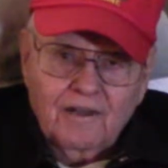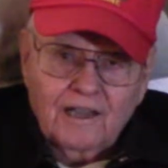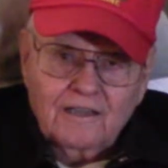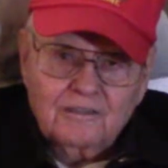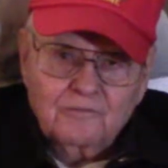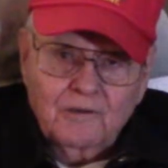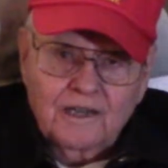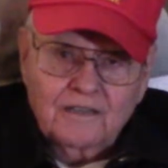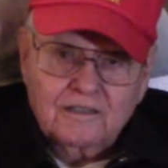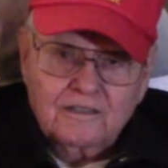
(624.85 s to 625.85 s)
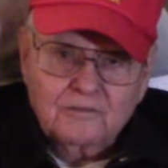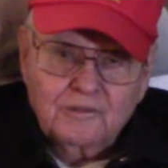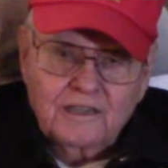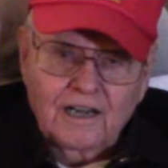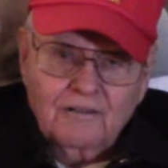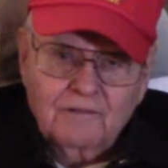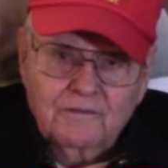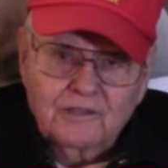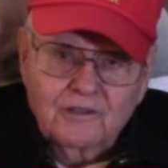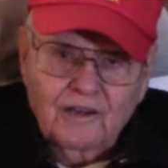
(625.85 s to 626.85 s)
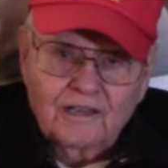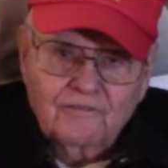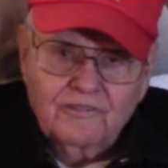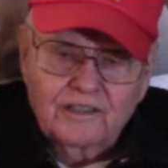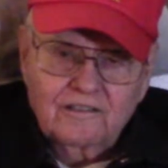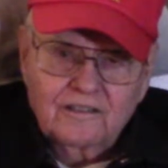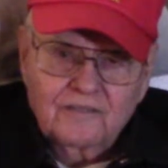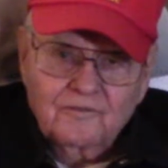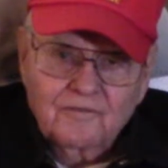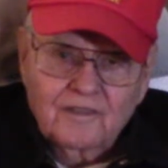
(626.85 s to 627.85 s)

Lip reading: wagons we got, and we would go out in the field, and